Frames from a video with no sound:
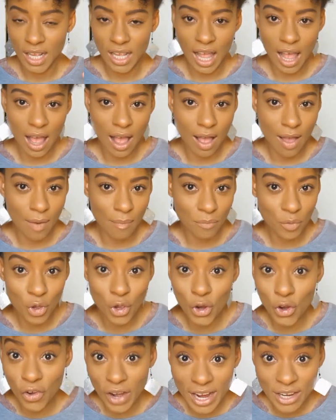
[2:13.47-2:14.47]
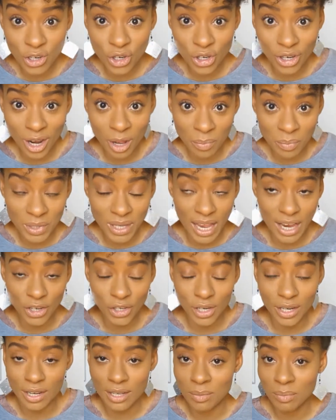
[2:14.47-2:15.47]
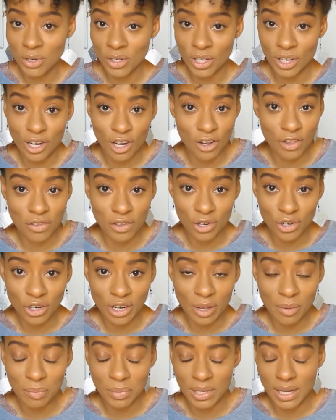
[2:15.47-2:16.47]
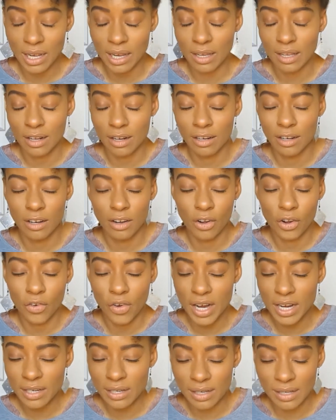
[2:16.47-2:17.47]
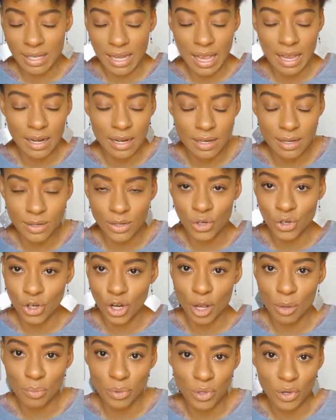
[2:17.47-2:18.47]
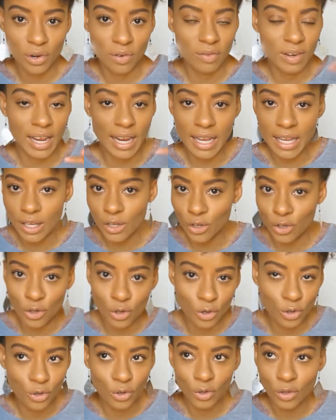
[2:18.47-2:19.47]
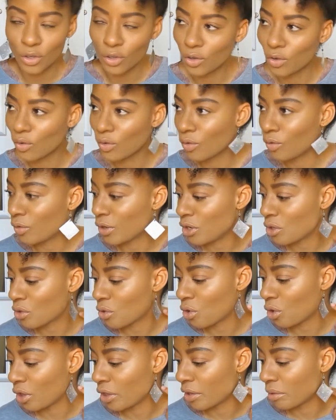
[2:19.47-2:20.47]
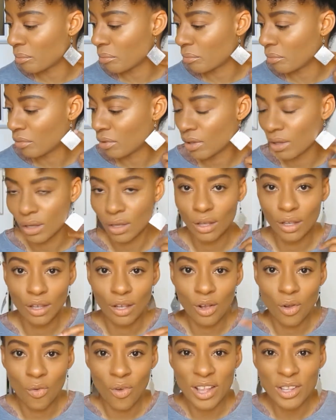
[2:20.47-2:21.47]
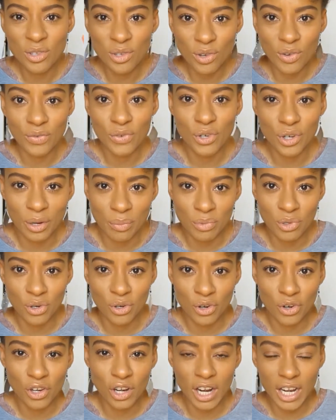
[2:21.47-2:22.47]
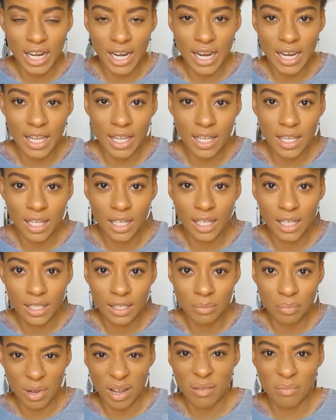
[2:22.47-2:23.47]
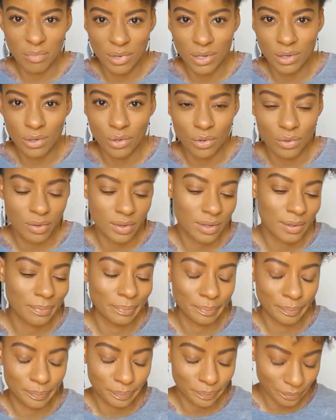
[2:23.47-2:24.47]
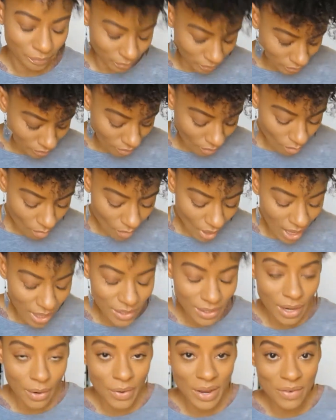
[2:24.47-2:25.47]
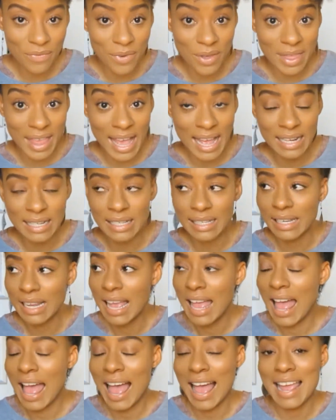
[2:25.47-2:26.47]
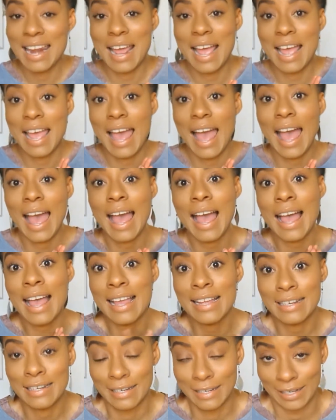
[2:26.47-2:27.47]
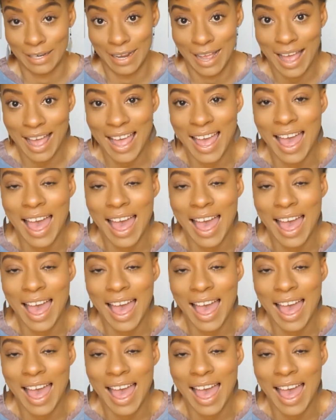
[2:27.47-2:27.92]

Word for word: um, great shops actually, especially clothing shops, like great designers shops, sort of like, you know, what do you call them? Once off shops, you know, not like department stores. So I went for that and I had, I,